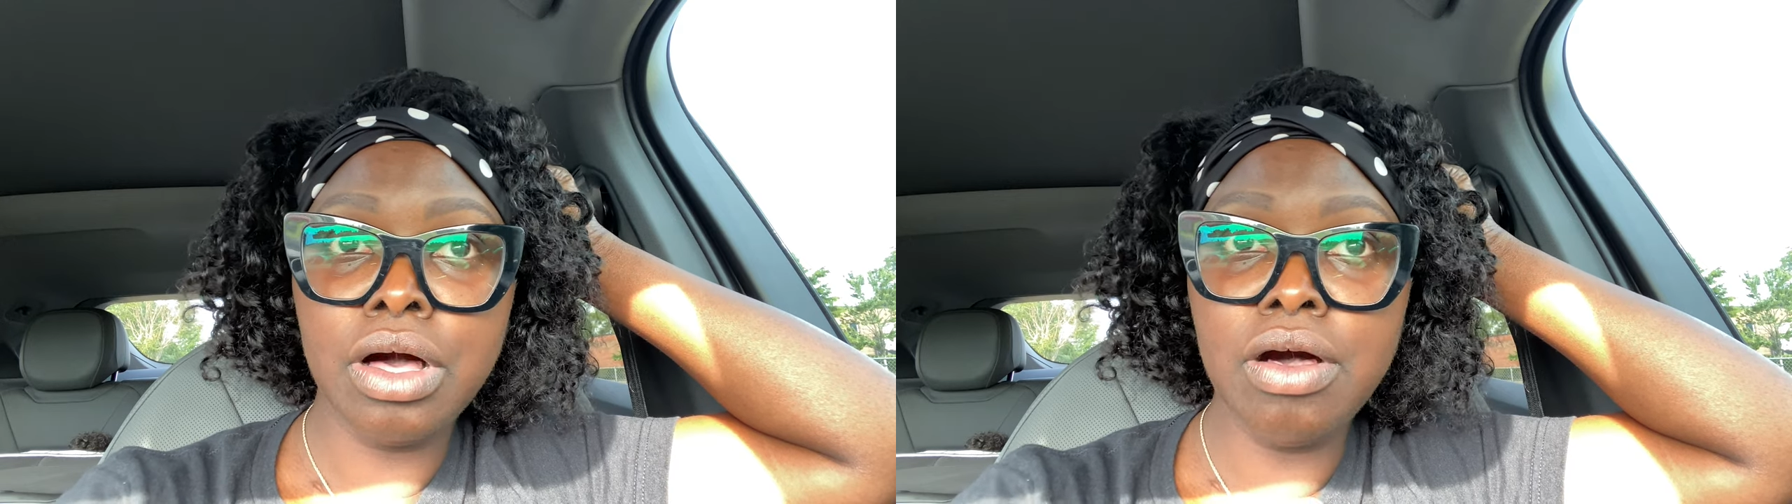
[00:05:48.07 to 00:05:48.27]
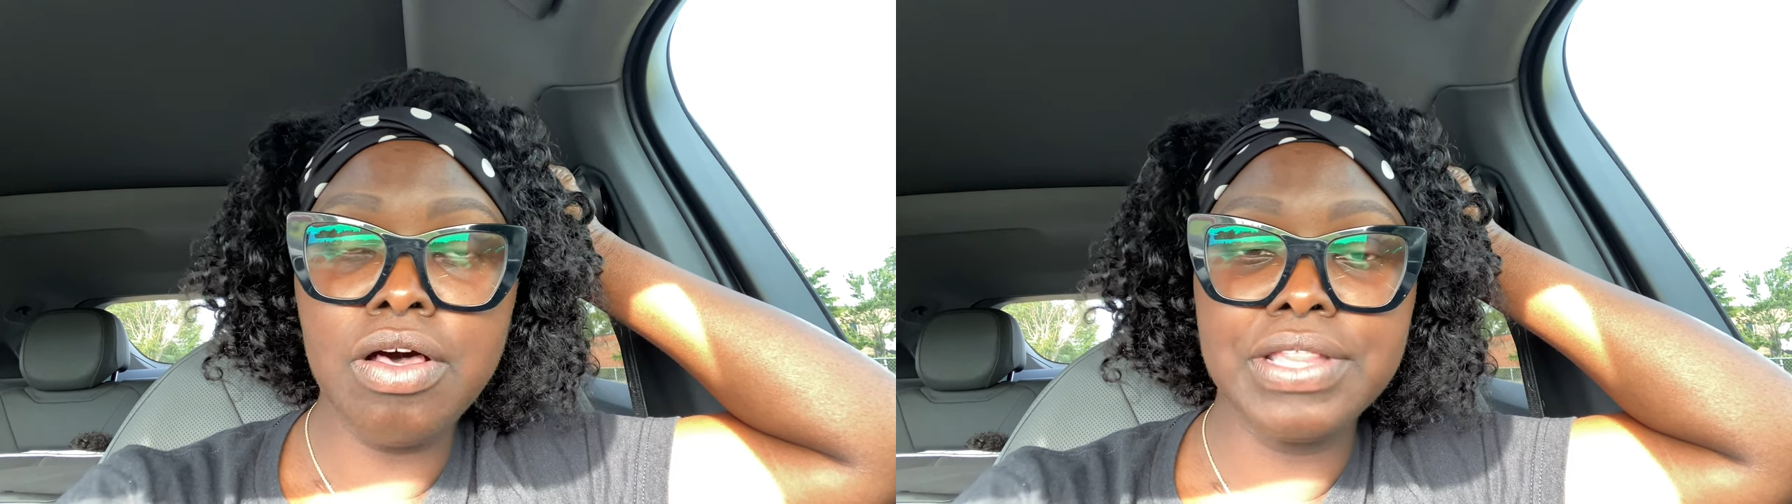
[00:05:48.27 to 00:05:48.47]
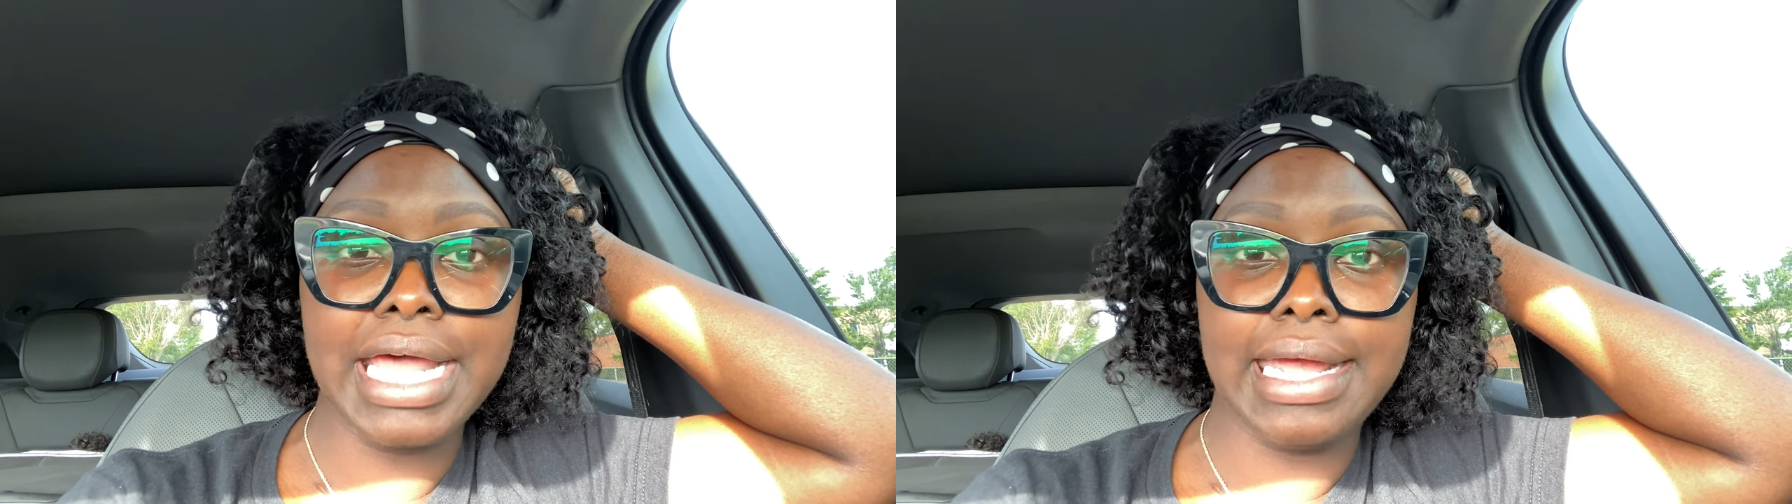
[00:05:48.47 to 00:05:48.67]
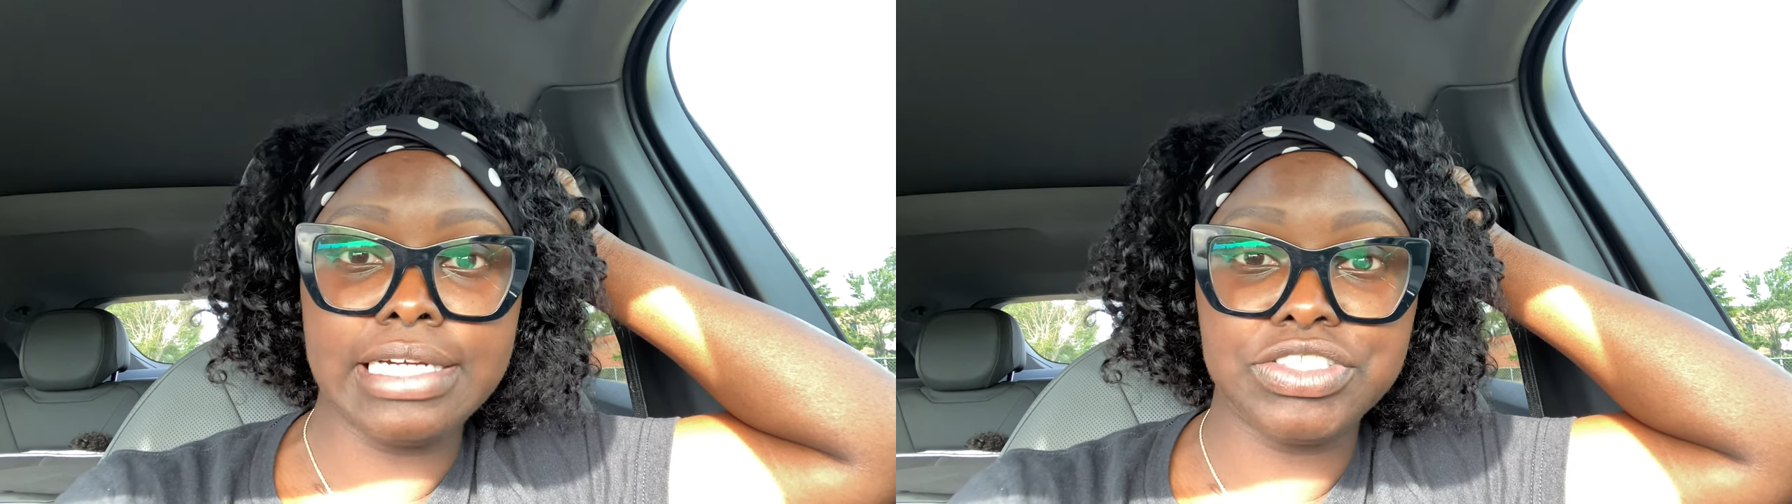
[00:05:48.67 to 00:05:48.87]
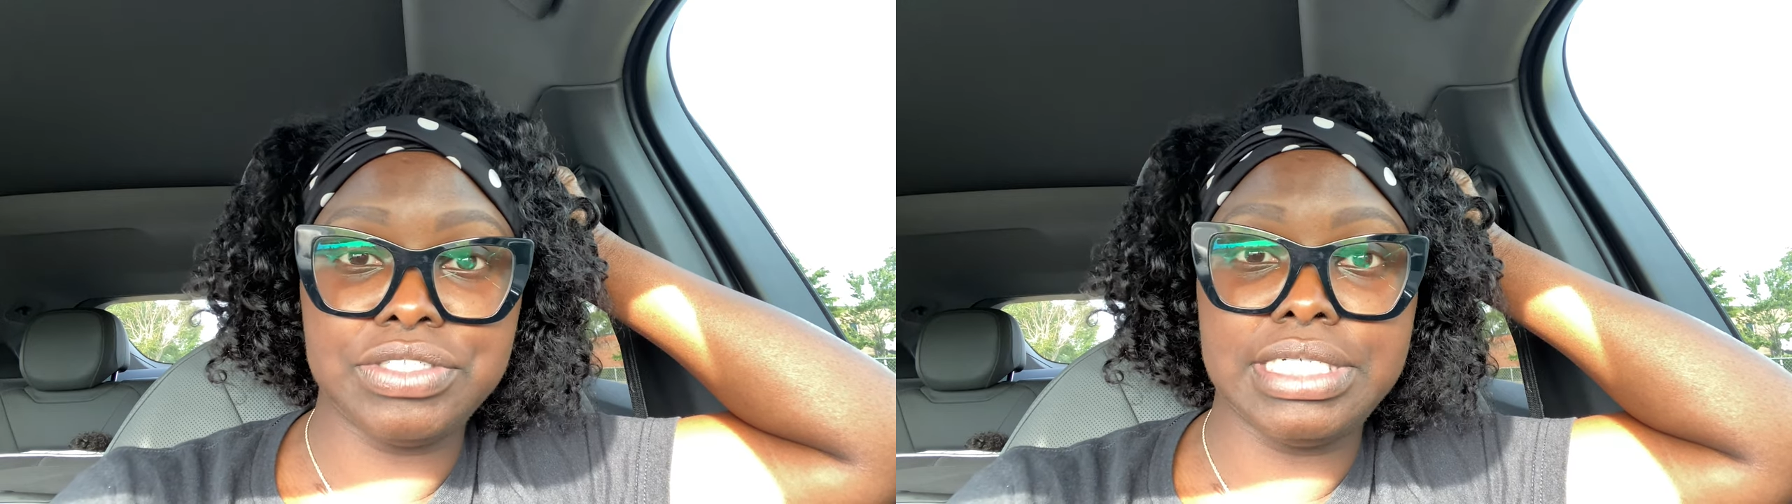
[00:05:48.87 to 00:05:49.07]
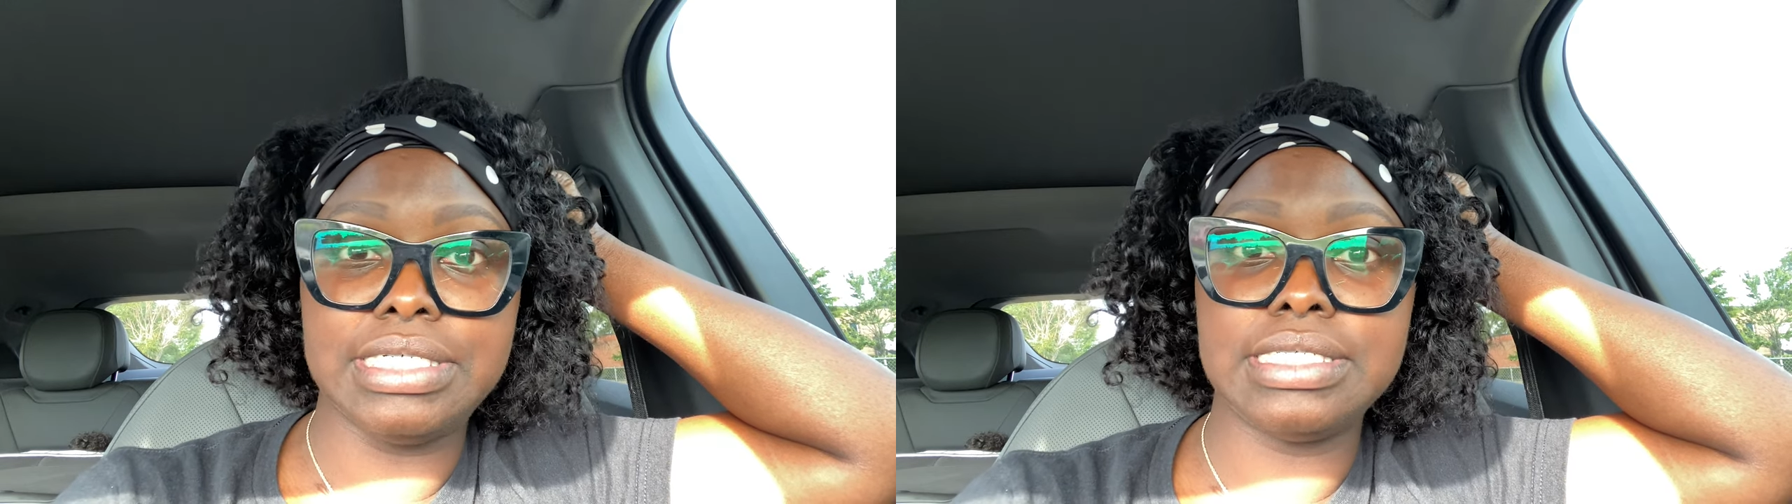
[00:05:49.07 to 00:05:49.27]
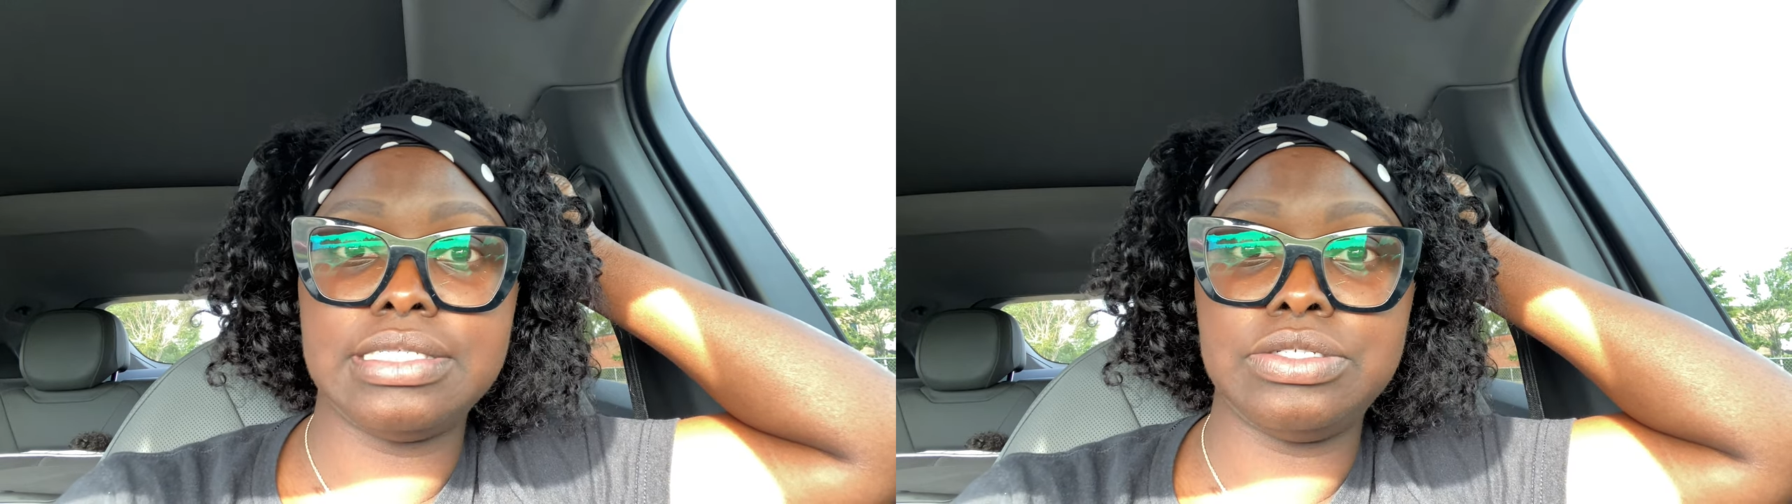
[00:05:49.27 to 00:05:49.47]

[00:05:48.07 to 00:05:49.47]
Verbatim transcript: all that extraness